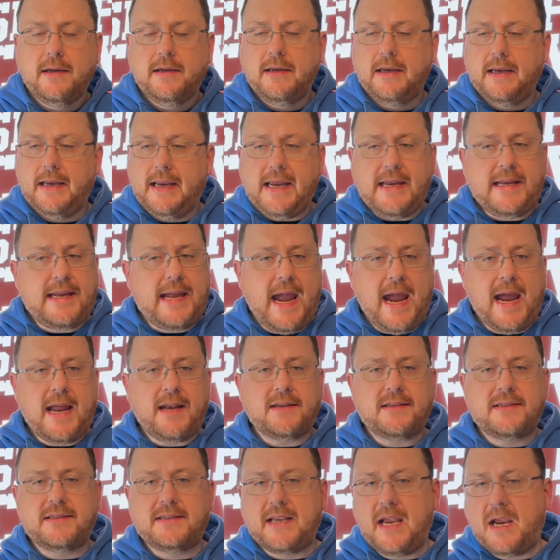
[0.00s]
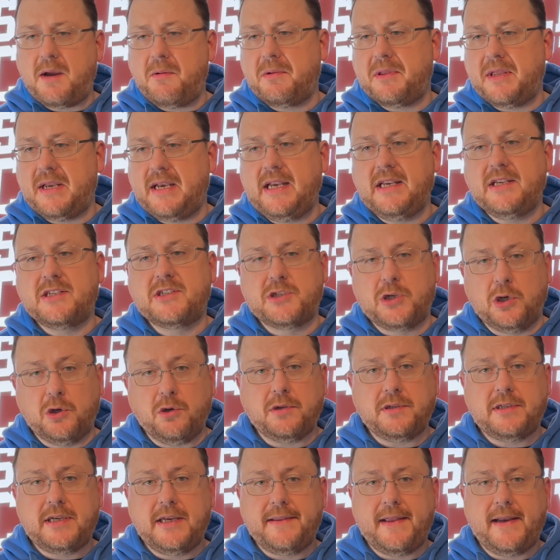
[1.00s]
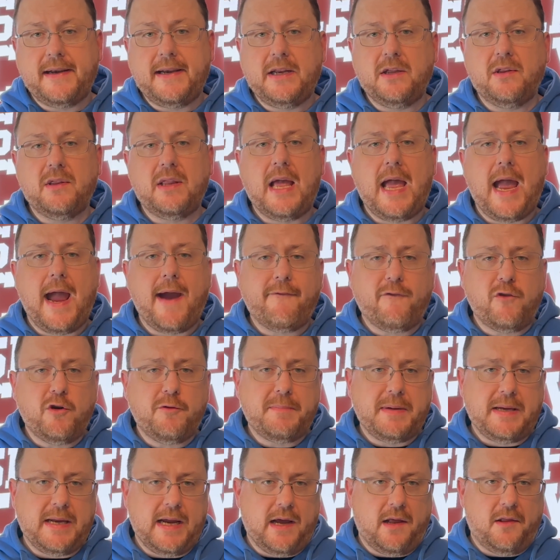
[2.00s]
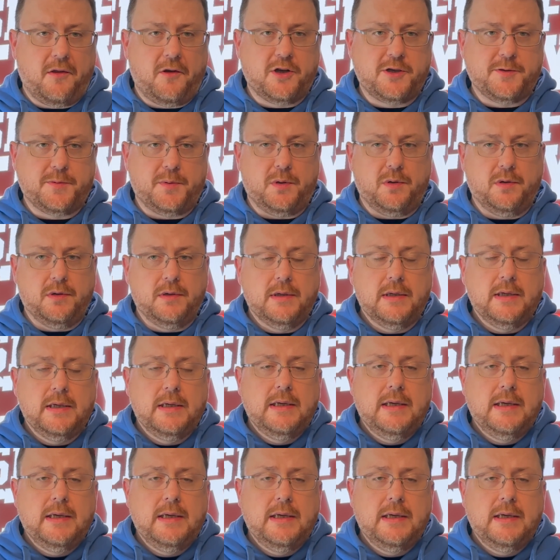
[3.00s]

he can't say with any certainty that he'll ever be eligible.